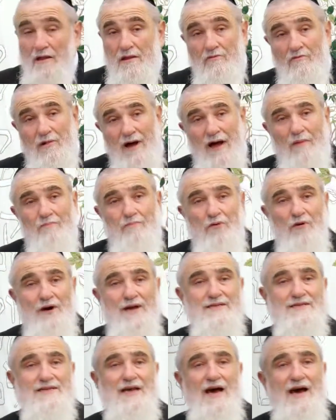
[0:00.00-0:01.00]
The Ral
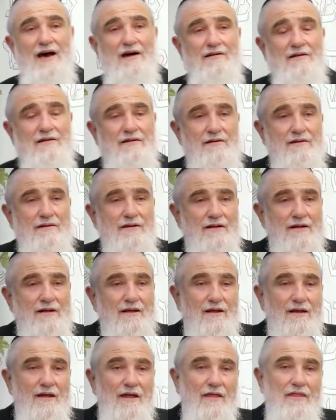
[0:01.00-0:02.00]
points out,
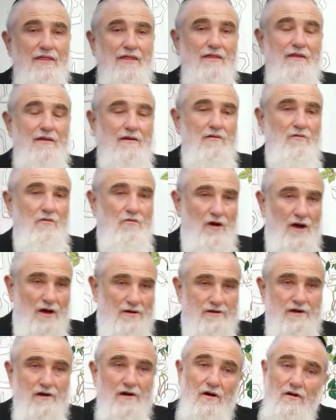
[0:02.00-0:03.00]

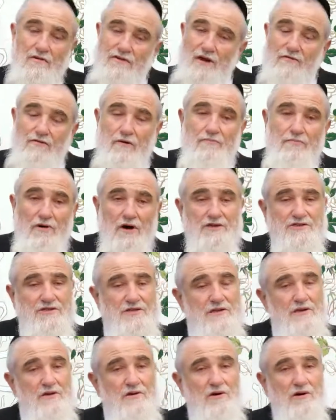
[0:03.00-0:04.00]
Adava
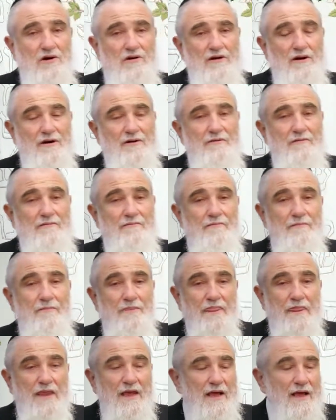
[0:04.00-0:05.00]
Pashit Lechora,
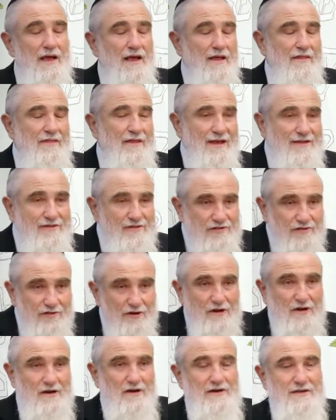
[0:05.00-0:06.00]
that
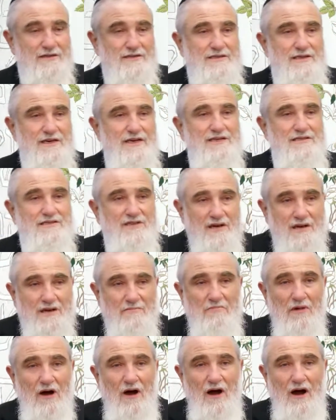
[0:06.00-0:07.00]
Sukkot is the
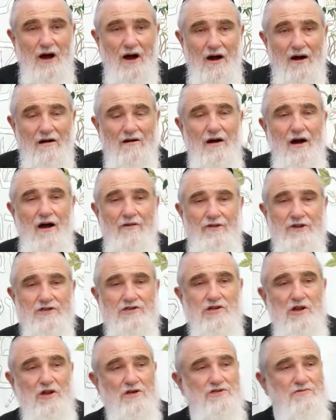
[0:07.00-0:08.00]
Gemar of the
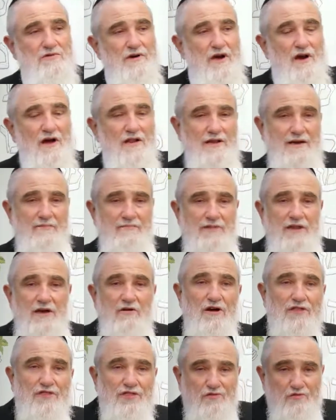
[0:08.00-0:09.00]
Shlosh Regalim. There
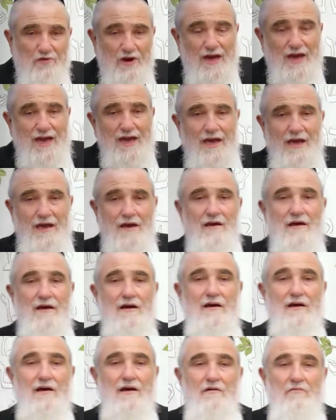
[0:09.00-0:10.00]
are three
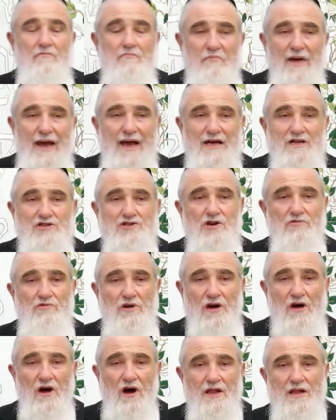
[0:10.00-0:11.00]
major
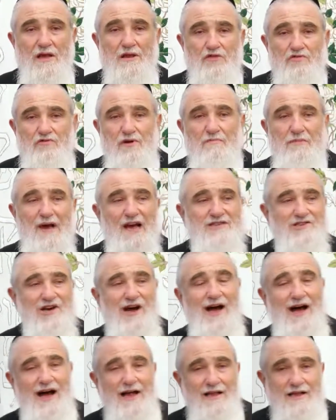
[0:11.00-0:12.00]
Regalim, three major
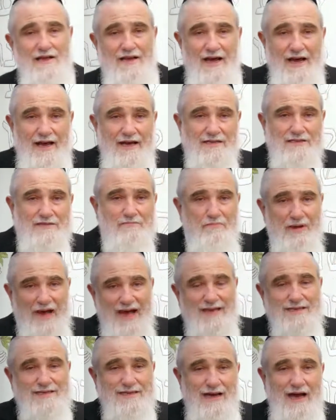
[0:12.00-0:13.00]
holidays,
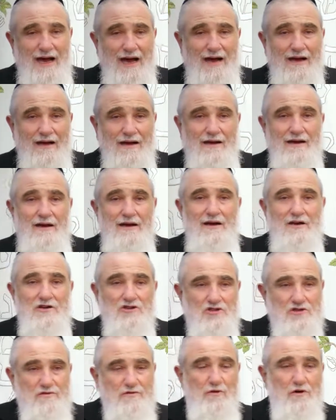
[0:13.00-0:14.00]
Pesach,
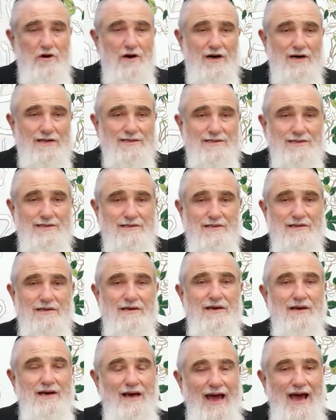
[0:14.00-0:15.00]
Shavuos,
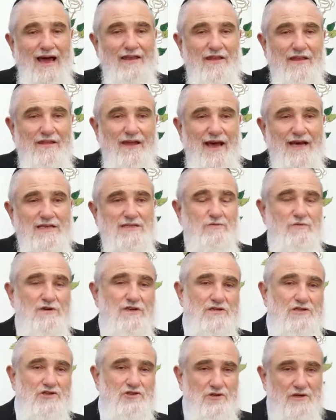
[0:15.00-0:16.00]
and the last one
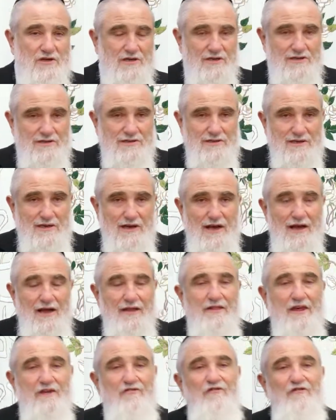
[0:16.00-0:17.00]
is Sukkot.
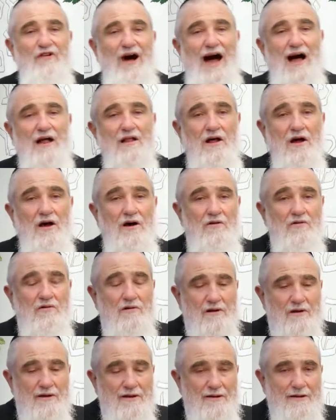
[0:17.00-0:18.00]
They
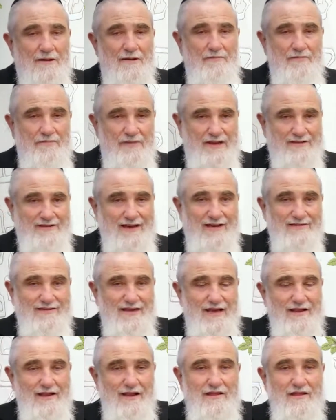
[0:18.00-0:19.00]
follow, it says
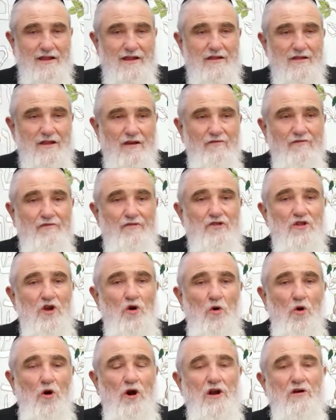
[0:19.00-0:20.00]
that the, the, the
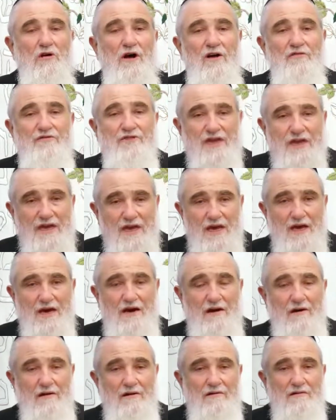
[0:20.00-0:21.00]
order of the
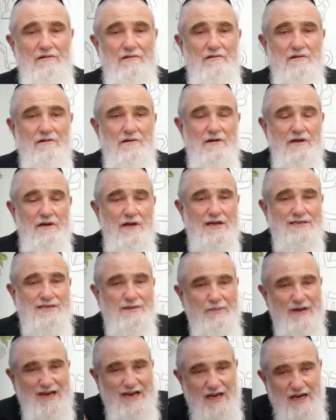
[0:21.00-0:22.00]
year, it's the
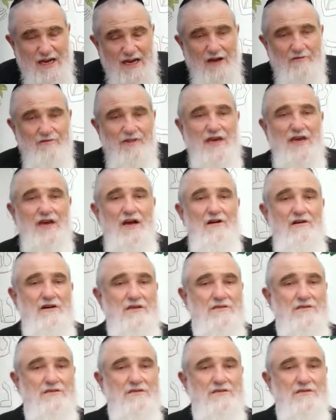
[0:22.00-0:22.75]
beginning of the year,